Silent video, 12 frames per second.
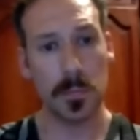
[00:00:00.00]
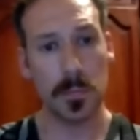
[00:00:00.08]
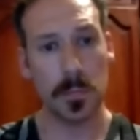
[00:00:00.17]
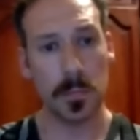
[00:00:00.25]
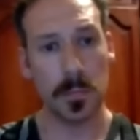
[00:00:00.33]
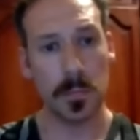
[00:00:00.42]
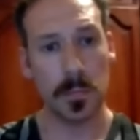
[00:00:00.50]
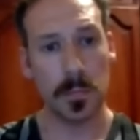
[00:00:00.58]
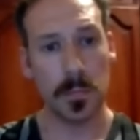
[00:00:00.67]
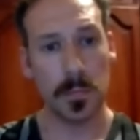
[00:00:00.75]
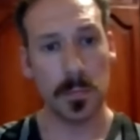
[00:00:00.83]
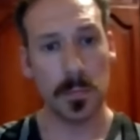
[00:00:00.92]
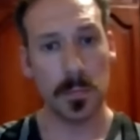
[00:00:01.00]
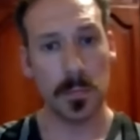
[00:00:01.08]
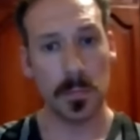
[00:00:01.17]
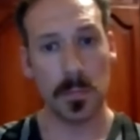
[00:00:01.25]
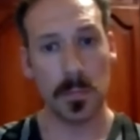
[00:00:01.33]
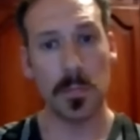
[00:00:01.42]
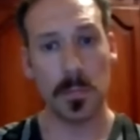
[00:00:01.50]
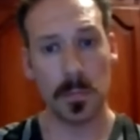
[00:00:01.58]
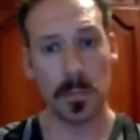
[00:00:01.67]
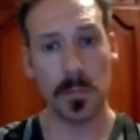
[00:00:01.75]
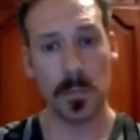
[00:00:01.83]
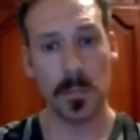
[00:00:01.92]

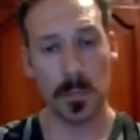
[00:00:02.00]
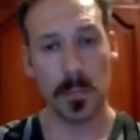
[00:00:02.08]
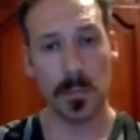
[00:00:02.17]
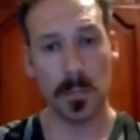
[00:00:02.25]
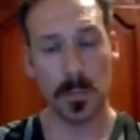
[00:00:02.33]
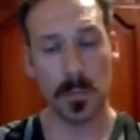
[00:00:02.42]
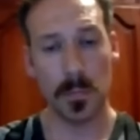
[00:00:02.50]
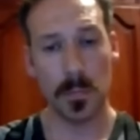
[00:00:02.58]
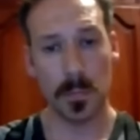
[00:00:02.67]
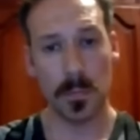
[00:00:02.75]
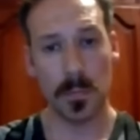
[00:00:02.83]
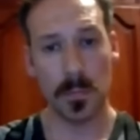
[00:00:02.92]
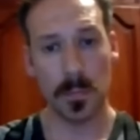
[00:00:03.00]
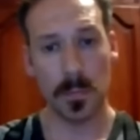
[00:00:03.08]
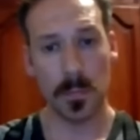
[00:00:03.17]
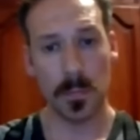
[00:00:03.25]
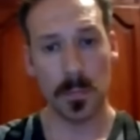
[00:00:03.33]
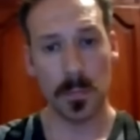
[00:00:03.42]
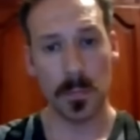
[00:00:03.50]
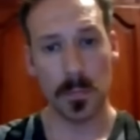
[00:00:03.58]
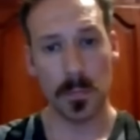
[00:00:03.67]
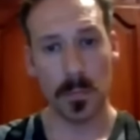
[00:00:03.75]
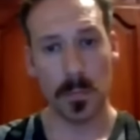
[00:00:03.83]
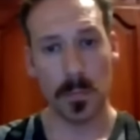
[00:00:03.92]

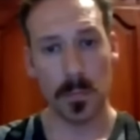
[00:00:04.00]
This person isn't speaking.